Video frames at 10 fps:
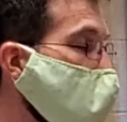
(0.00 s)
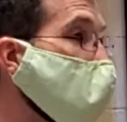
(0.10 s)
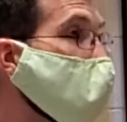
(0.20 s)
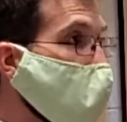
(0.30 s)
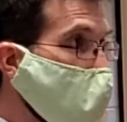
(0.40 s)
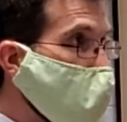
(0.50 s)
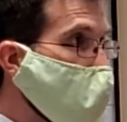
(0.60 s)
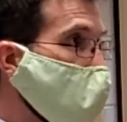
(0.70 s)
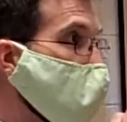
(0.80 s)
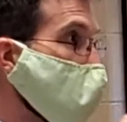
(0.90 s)
we were studying
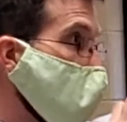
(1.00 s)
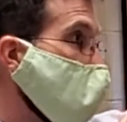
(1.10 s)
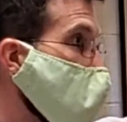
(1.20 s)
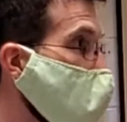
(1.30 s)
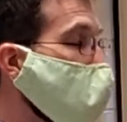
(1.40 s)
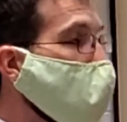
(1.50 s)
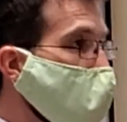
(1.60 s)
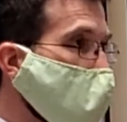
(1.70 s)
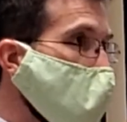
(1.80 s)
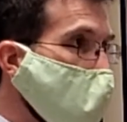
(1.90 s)
Mormonism, they had to kind of
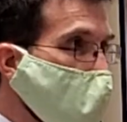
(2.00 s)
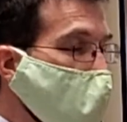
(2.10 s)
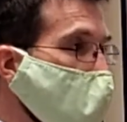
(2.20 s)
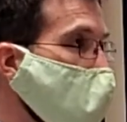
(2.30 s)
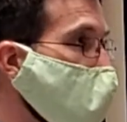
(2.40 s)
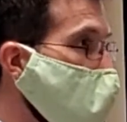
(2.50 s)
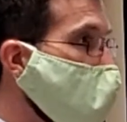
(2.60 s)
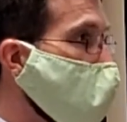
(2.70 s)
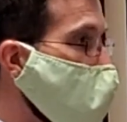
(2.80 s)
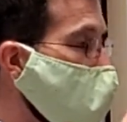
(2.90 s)
move around until they could
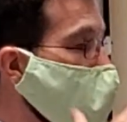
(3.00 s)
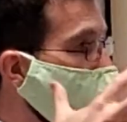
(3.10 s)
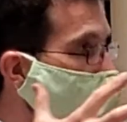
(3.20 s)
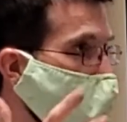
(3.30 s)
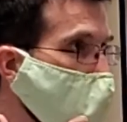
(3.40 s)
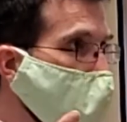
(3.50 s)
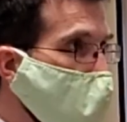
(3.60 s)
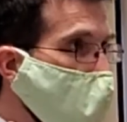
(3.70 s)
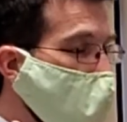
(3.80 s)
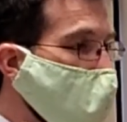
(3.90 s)
find a place, and they grew
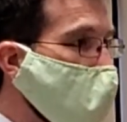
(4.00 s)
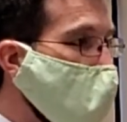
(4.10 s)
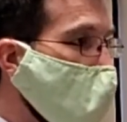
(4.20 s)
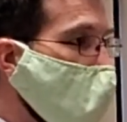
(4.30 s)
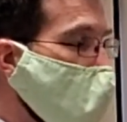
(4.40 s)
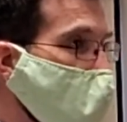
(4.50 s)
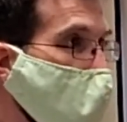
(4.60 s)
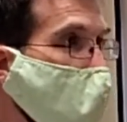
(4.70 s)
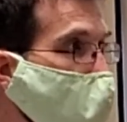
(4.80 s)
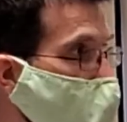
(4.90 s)
big. And then after